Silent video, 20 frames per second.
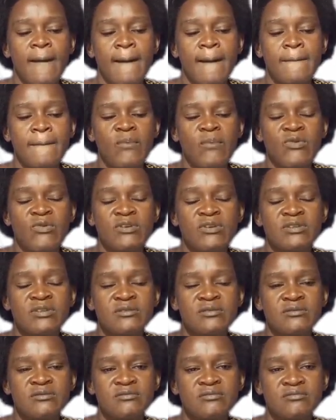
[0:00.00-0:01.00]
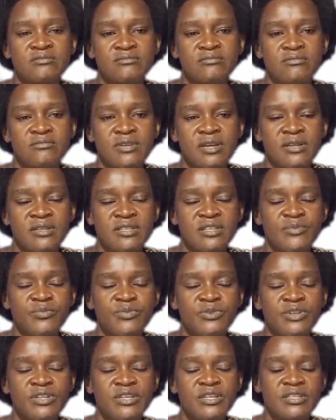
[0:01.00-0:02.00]
This
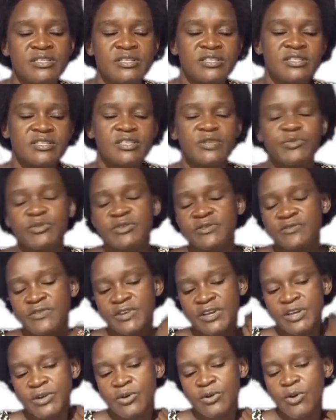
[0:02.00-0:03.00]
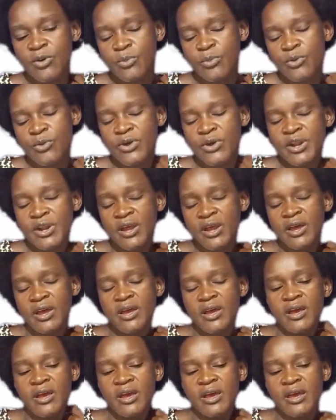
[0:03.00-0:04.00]
deep litter system is very common
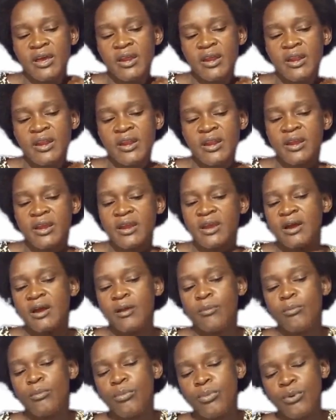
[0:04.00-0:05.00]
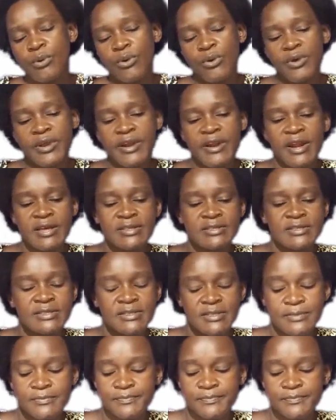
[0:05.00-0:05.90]
in broilers.